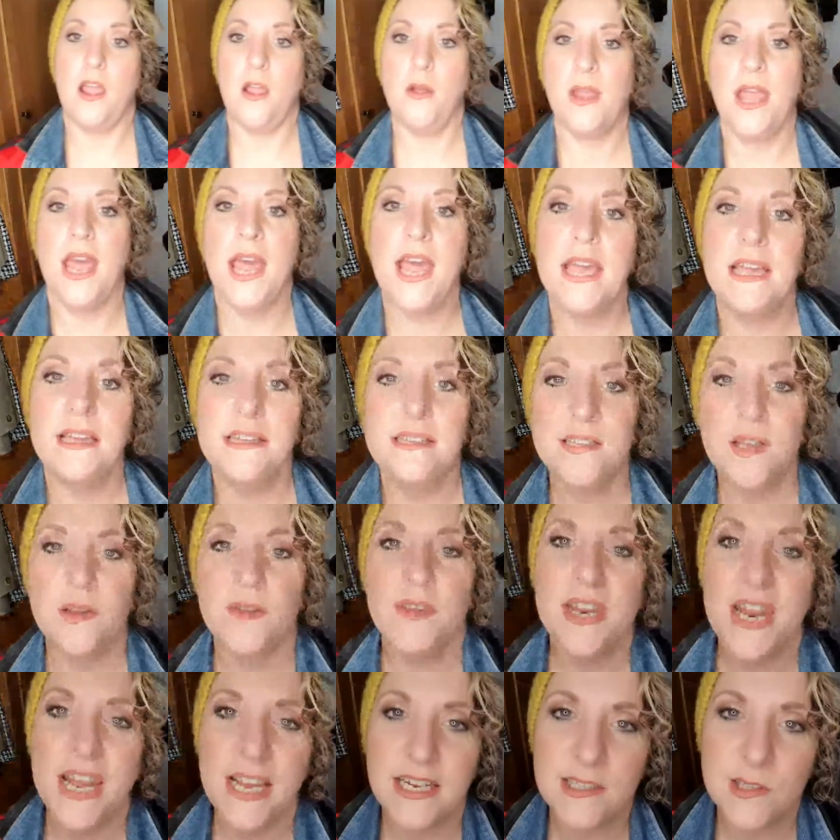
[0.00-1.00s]
Okay, so
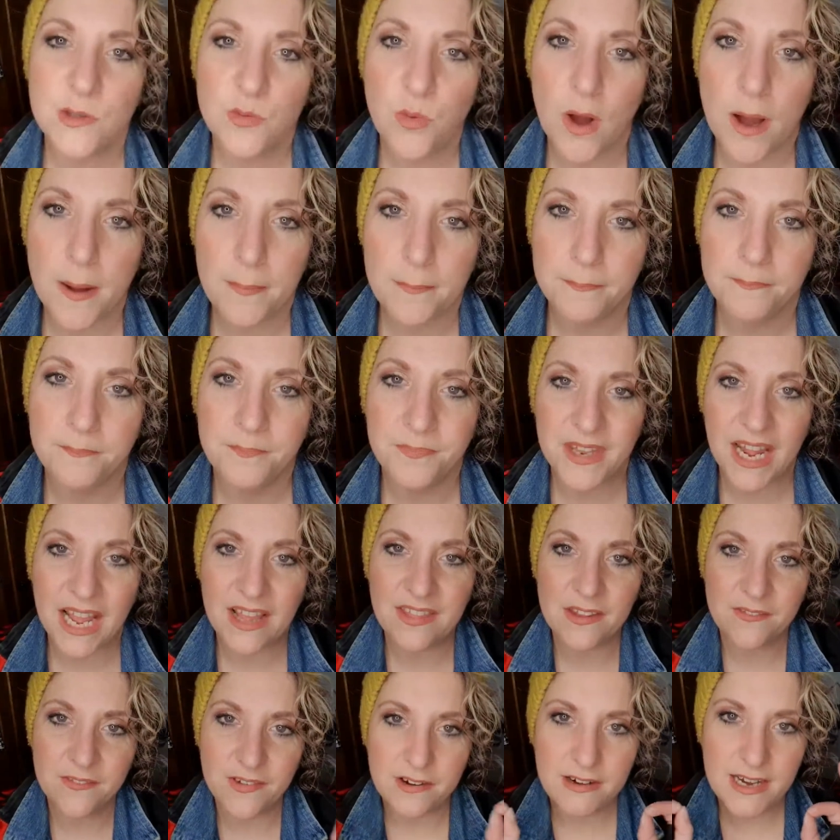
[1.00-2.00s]
the next one
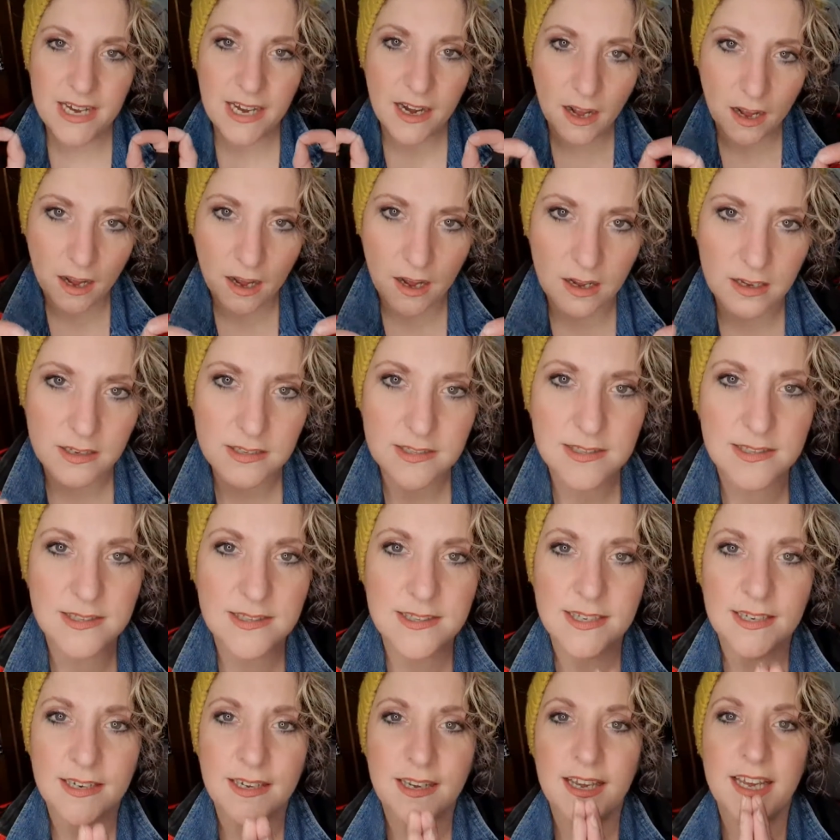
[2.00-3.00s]
and the very
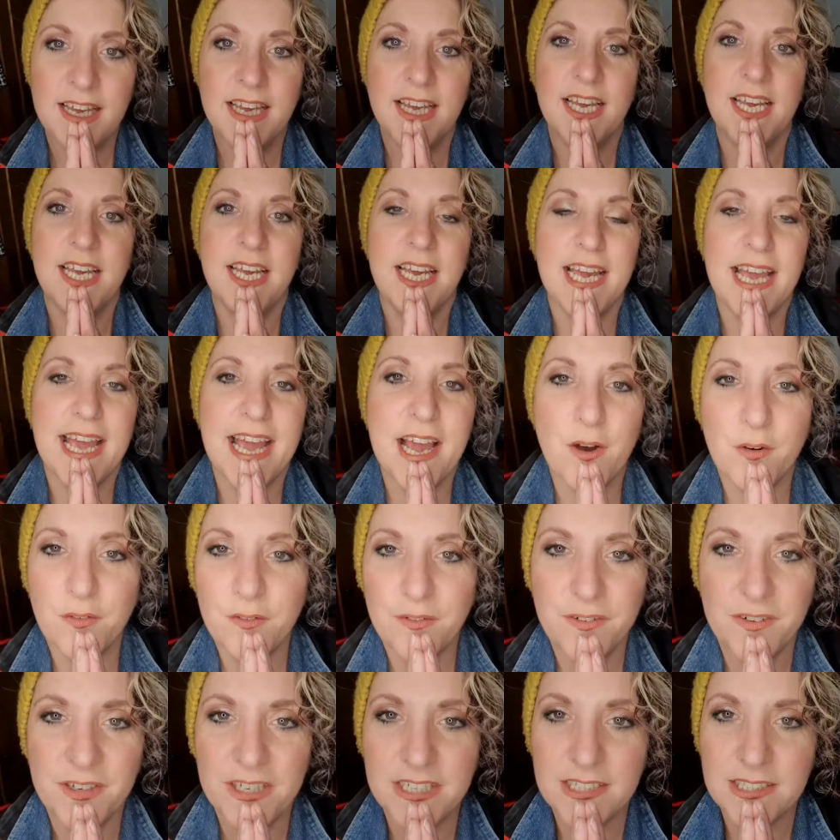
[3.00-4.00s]
last
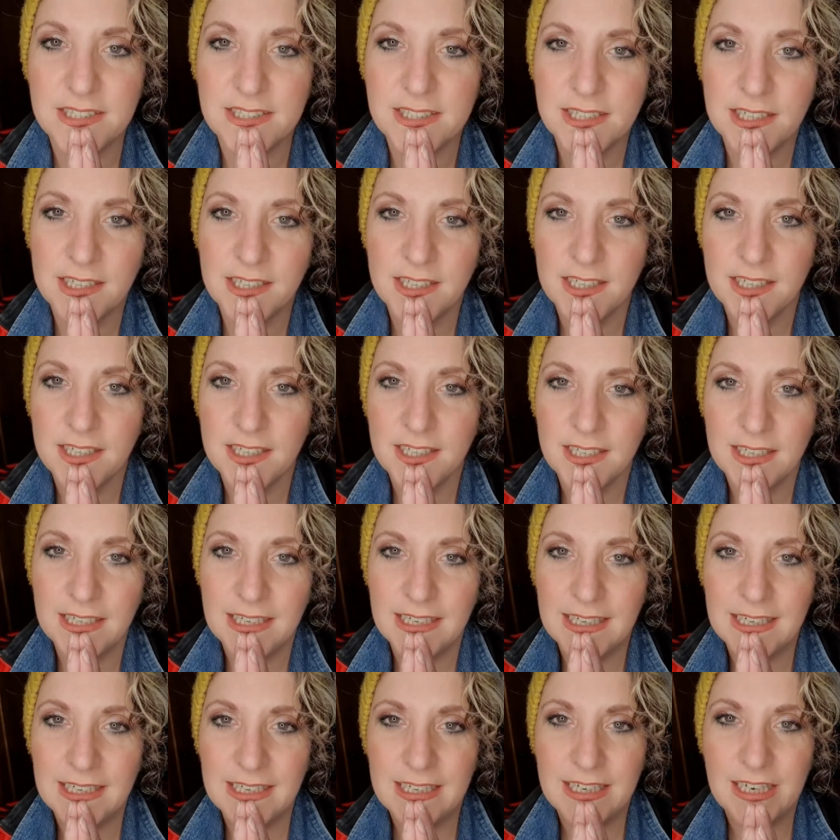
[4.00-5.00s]
outfit.
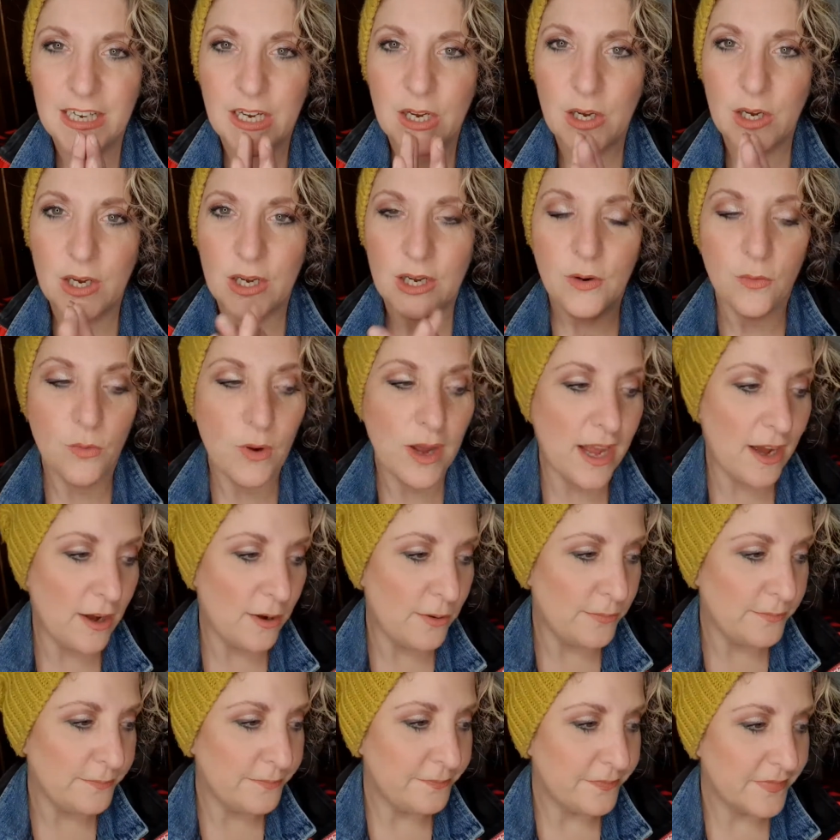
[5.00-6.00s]

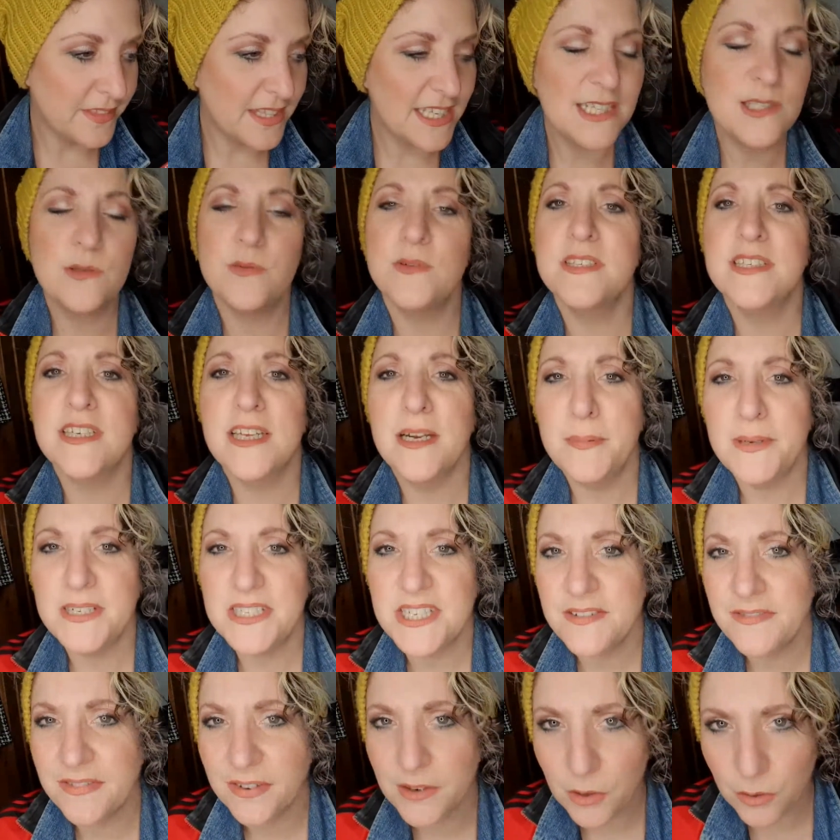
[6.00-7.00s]
Well, this one's going to be
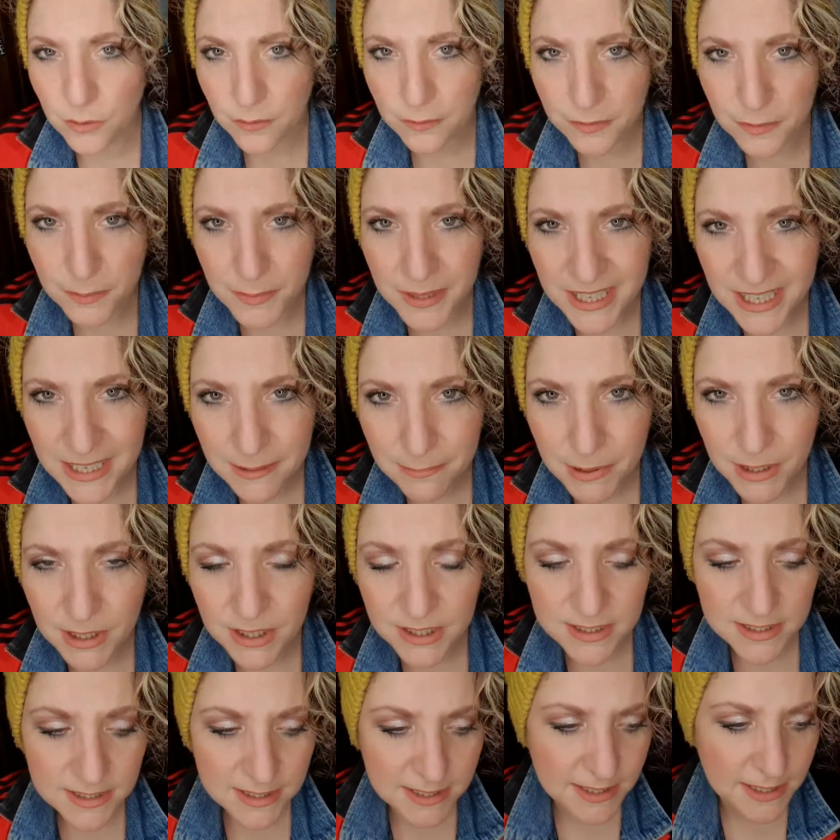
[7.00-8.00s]
difficult for me
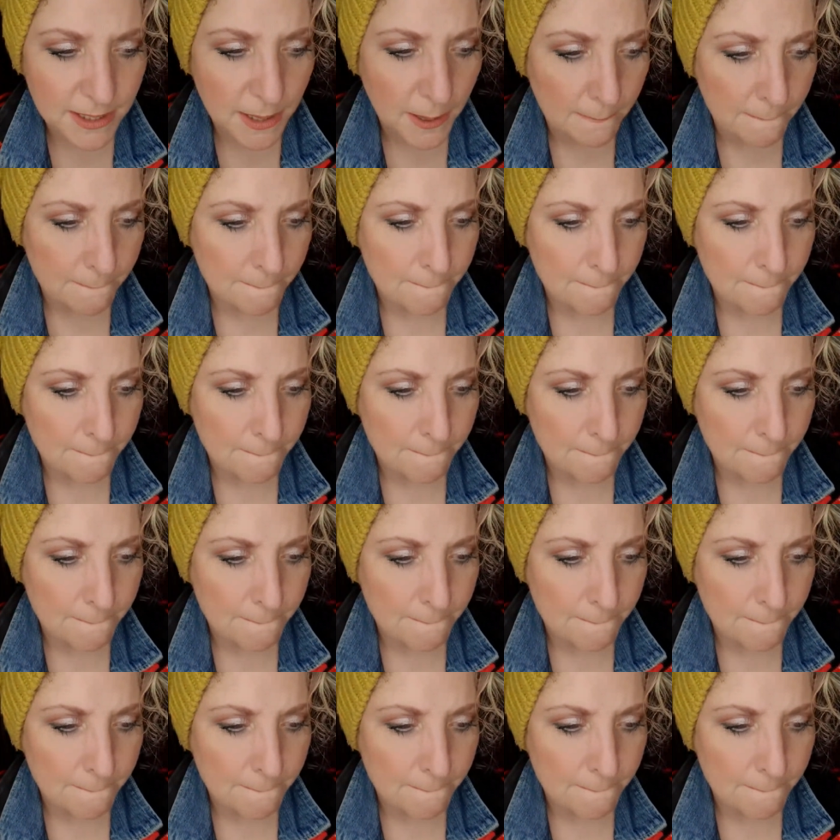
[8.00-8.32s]
because,